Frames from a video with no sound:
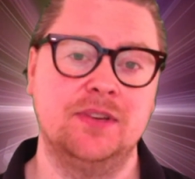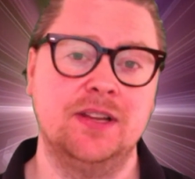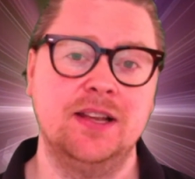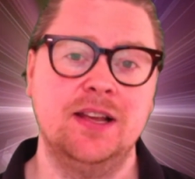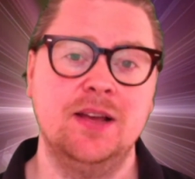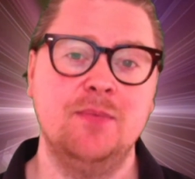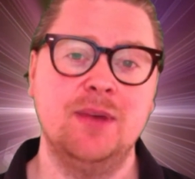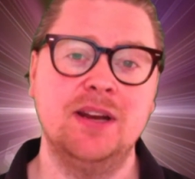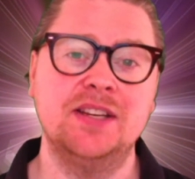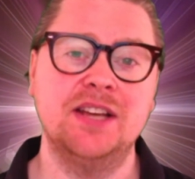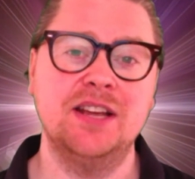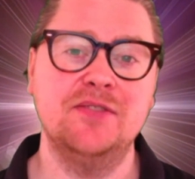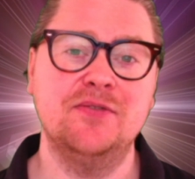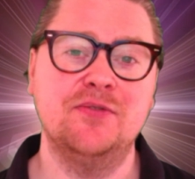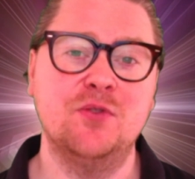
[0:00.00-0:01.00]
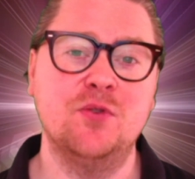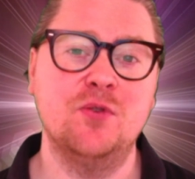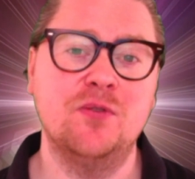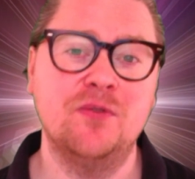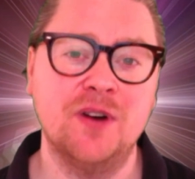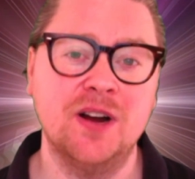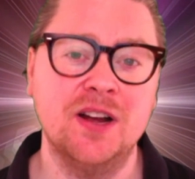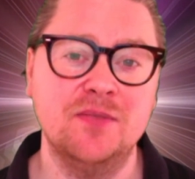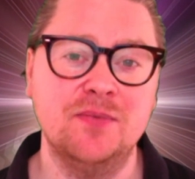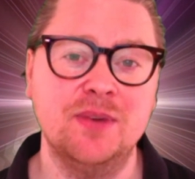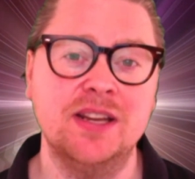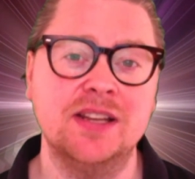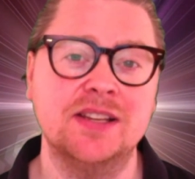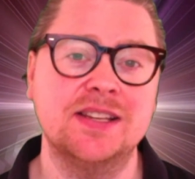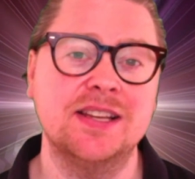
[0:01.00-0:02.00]
Meditate for 5
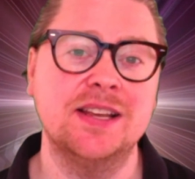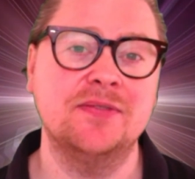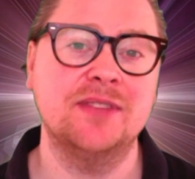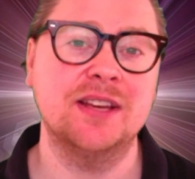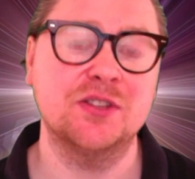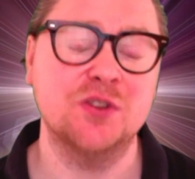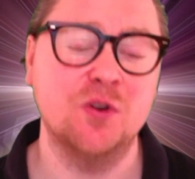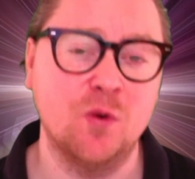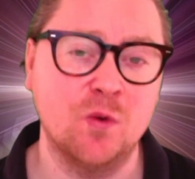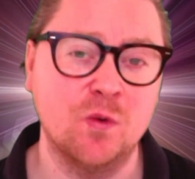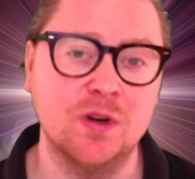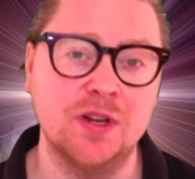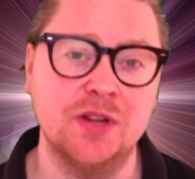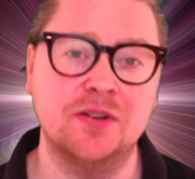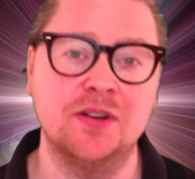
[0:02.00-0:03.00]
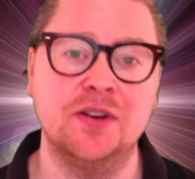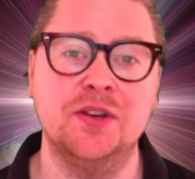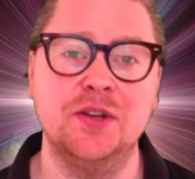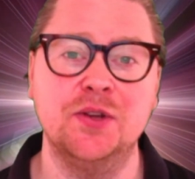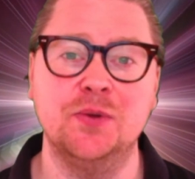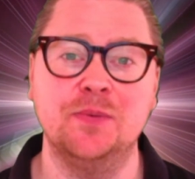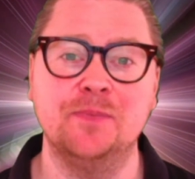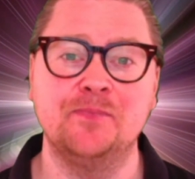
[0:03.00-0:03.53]
minutes if that's all you can do.